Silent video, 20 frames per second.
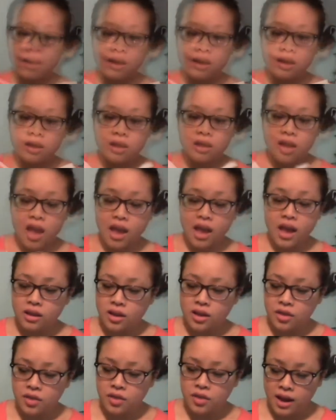So. And the
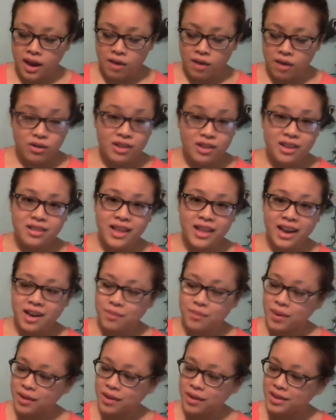thing I really like
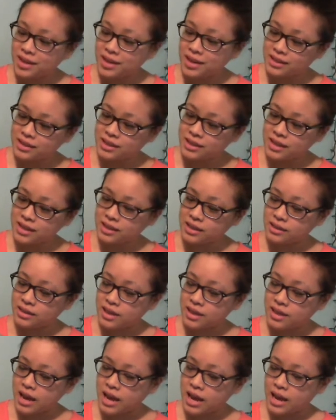about this is
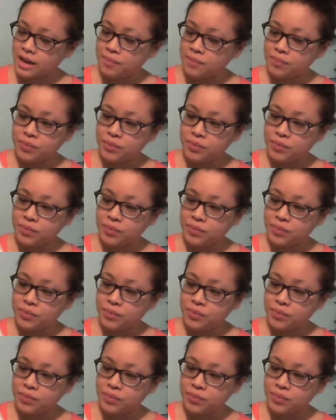that